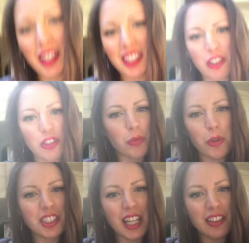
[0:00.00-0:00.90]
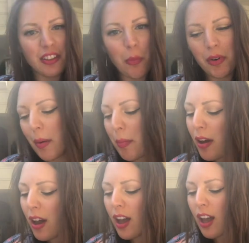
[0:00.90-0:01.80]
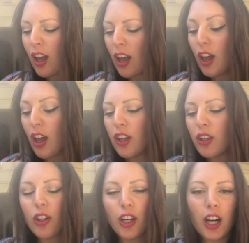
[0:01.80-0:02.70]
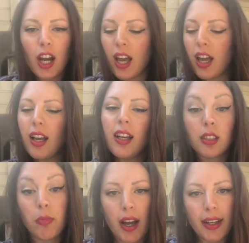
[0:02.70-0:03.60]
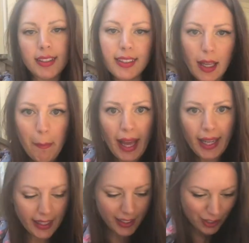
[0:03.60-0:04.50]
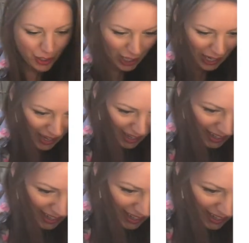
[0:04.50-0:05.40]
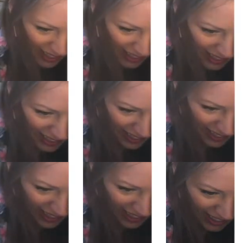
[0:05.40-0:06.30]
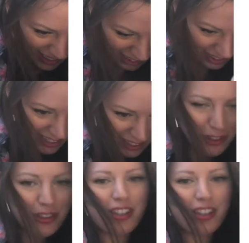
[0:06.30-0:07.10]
like you're super excited to open up your surprise package, and then, you know, whew,